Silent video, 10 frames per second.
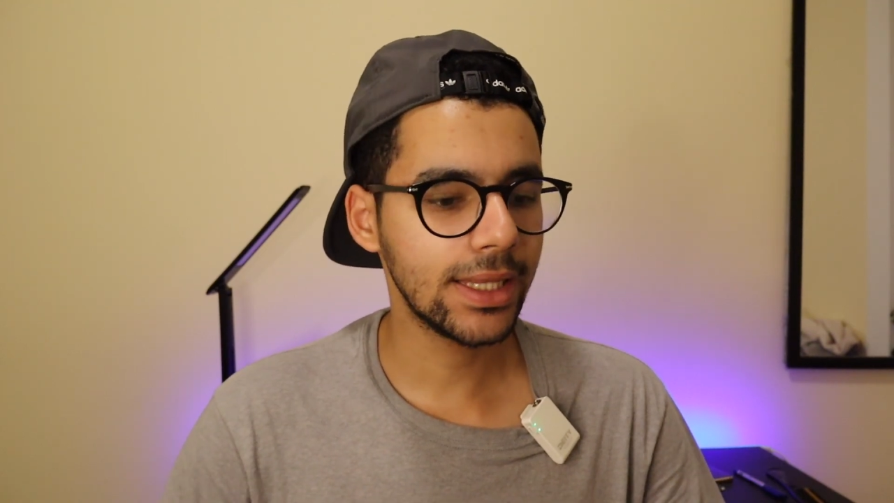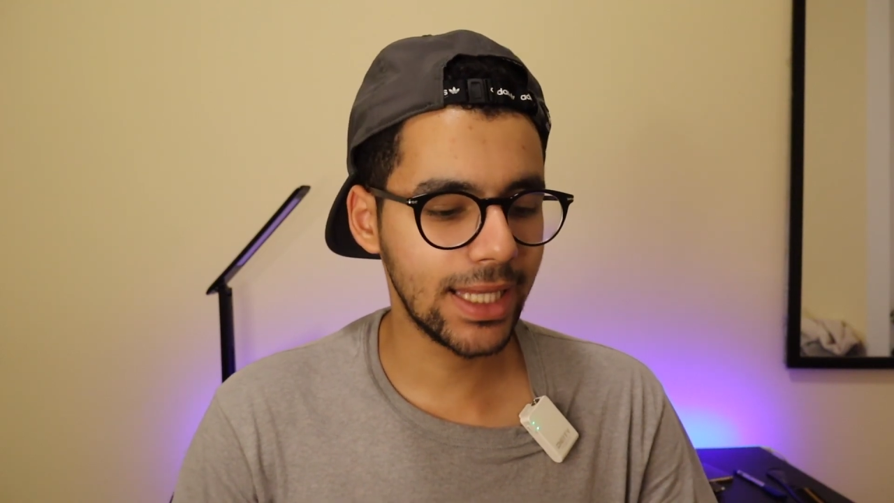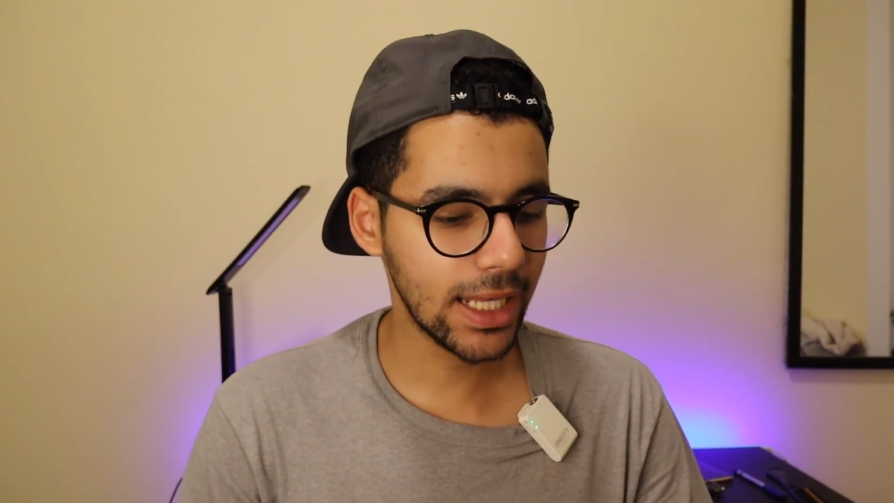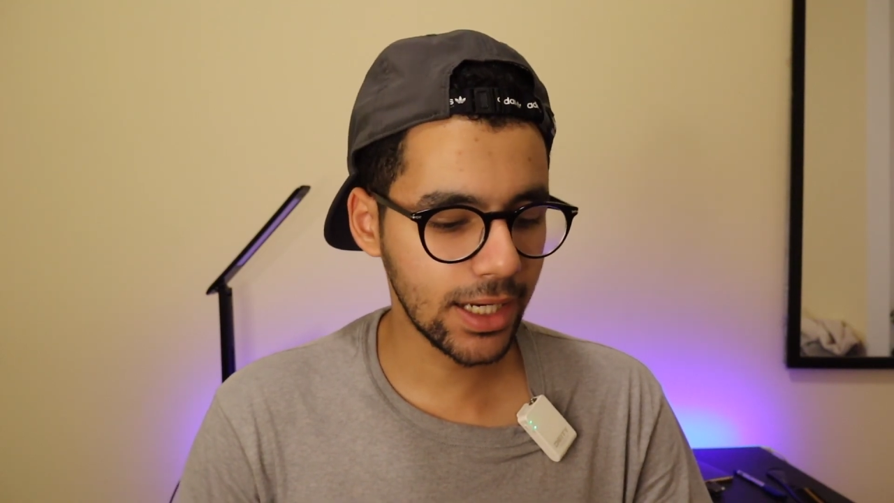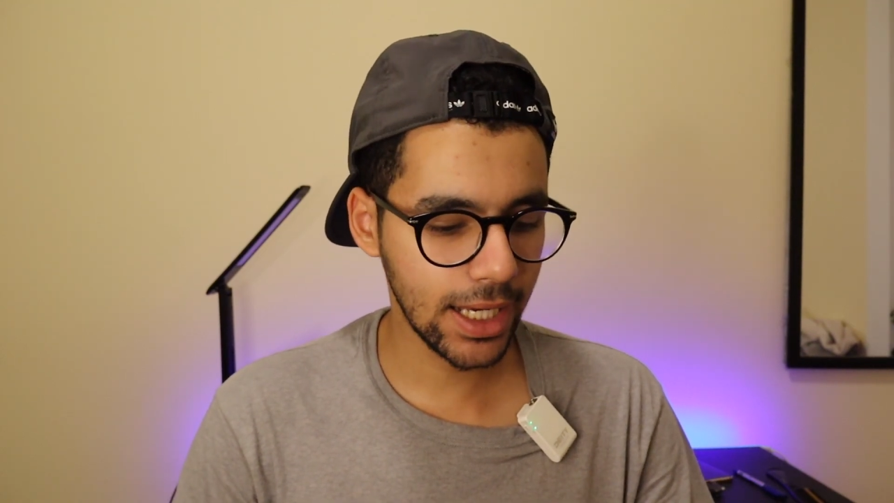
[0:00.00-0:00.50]

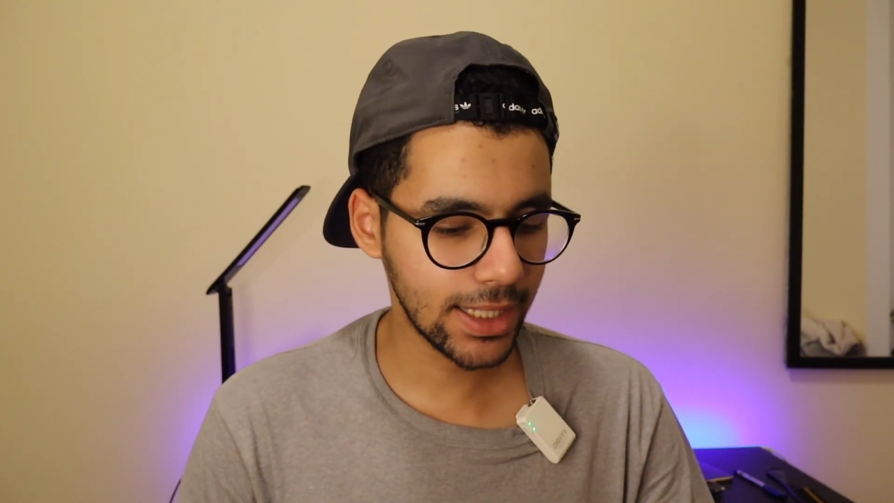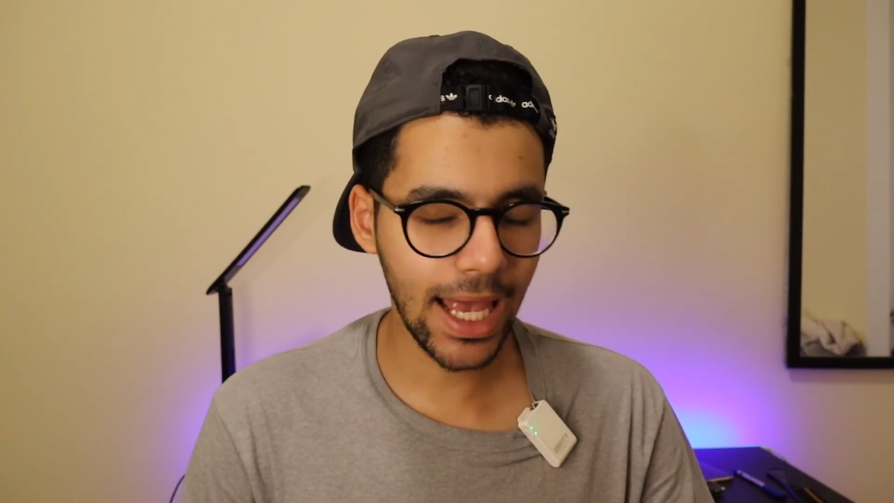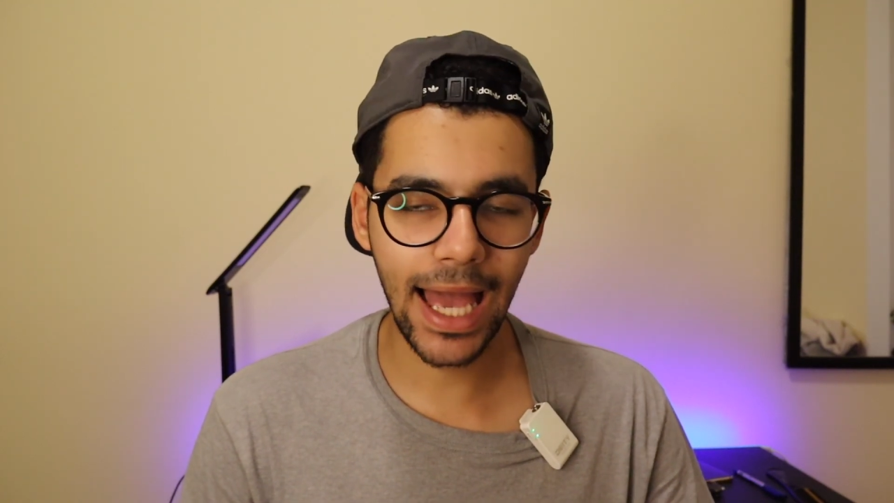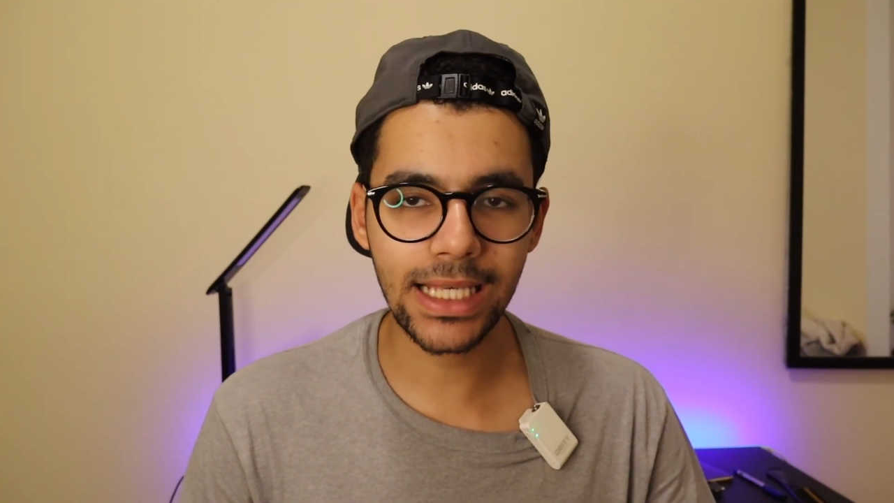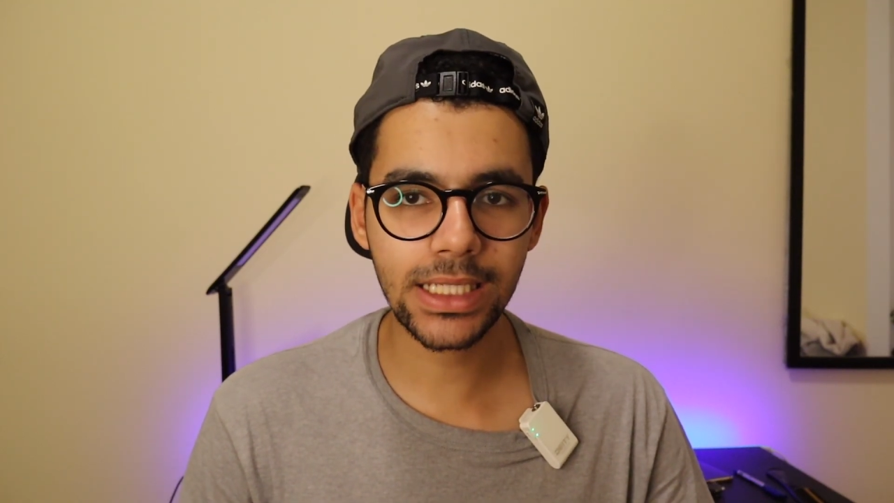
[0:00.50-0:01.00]
day-to-day
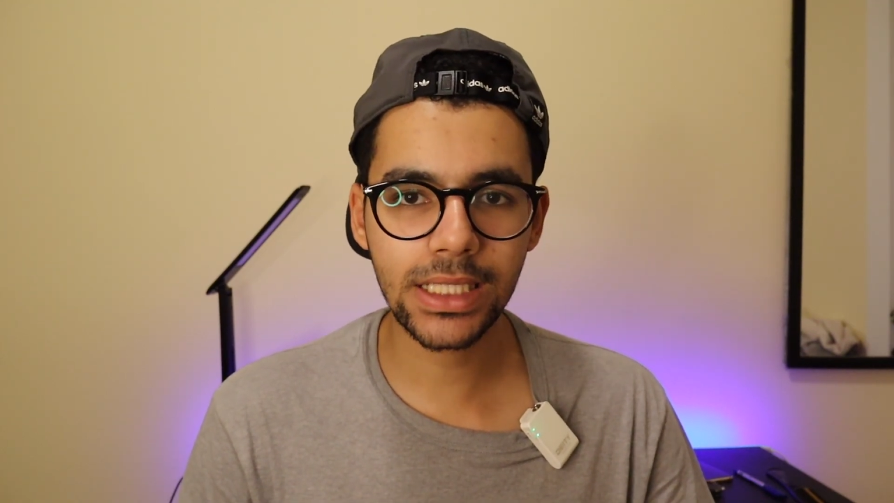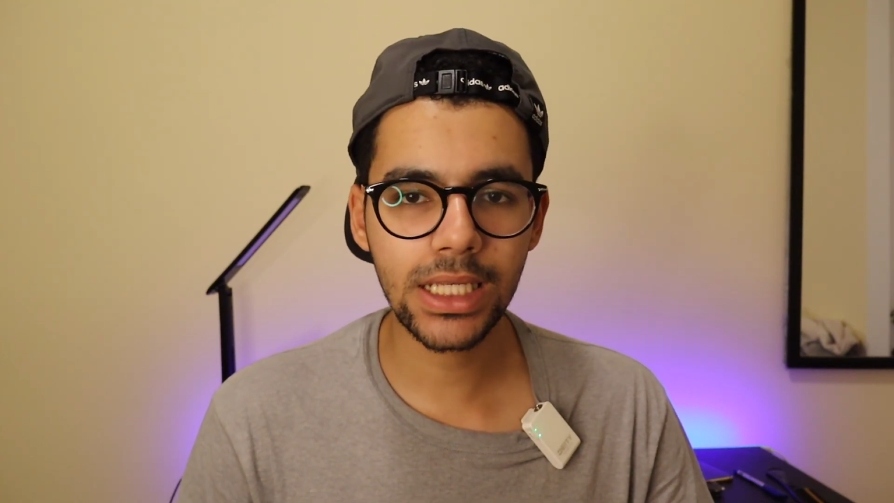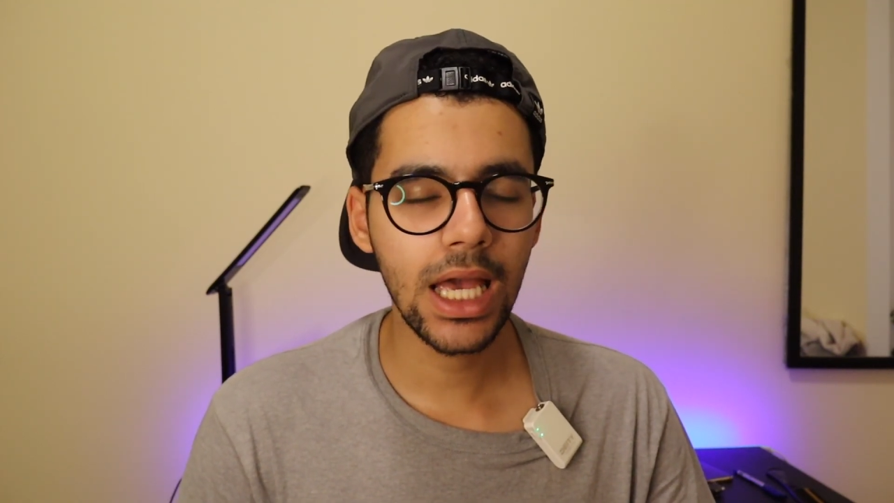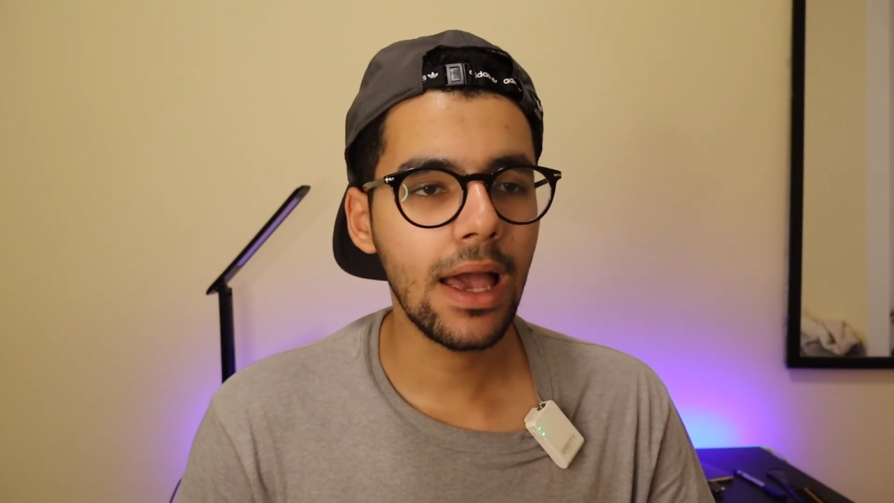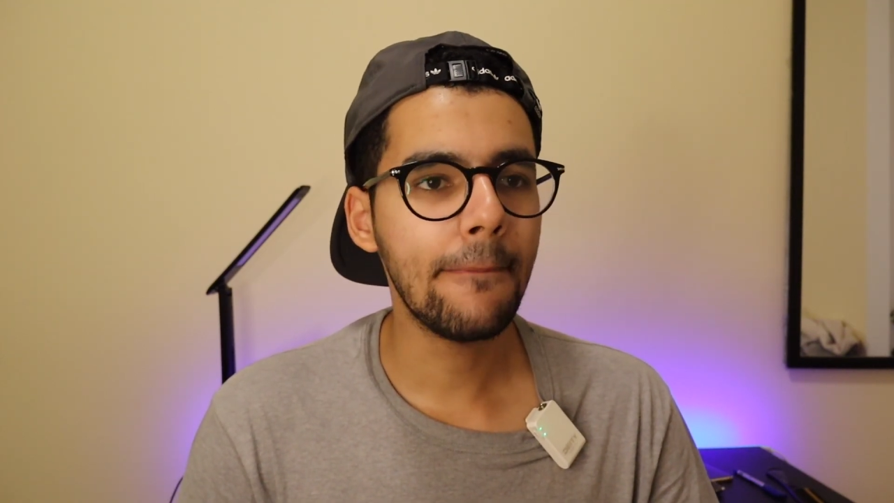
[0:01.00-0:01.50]
tasks.